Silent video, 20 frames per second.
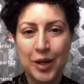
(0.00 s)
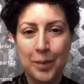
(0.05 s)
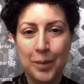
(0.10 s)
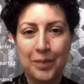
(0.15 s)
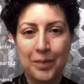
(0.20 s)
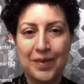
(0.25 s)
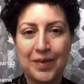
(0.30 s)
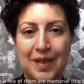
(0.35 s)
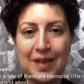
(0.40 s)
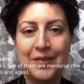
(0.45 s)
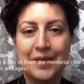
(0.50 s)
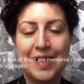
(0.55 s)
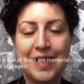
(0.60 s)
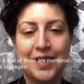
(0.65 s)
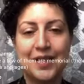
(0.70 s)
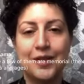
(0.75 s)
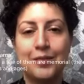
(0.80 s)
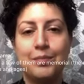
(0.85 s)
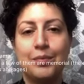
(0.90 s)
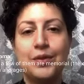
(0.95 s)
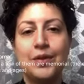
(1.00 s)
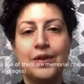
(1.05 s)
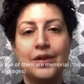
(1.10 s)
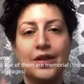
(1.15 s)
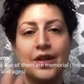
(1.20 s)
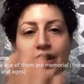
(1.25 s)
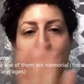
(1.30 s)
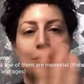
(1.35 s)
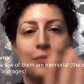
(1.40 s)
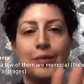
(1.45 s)
Then we get to you look
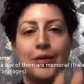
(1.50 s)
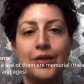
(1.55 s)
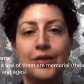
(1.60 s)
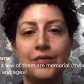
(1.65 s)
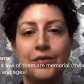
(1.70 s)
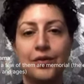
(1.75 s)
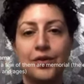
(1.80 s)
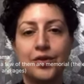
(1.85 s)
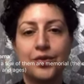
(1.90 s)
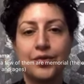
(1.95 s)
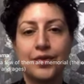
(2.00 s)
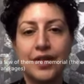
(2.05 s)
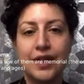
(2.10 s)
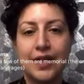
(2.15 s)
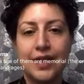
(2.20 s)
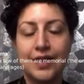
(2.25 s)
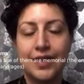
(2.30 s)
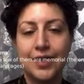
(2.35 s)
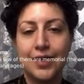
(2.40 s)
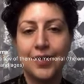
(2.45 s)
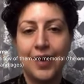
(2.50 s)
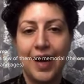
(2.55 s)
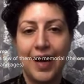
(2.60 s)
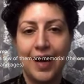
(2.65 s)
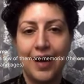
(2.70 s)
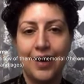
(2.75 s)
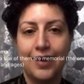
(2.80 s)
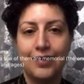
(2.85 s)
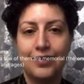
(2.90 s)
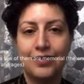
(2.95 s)
at your beautiful tree that you have.